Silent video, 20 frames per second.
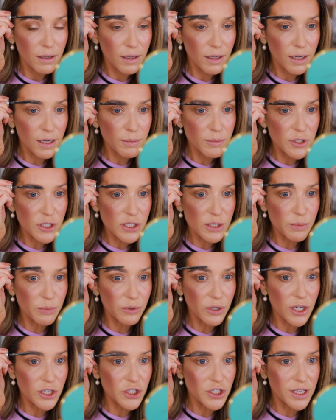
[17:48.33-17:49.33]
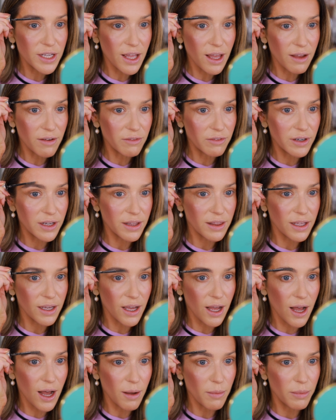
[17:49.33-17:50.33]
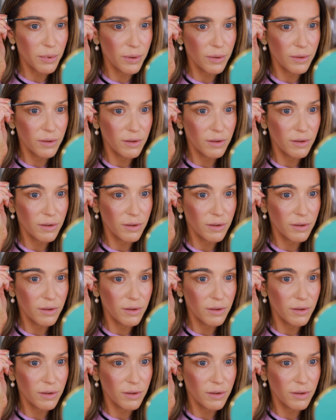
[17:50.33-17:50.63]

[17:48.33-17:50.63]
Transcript: And I'm just brushing everything up.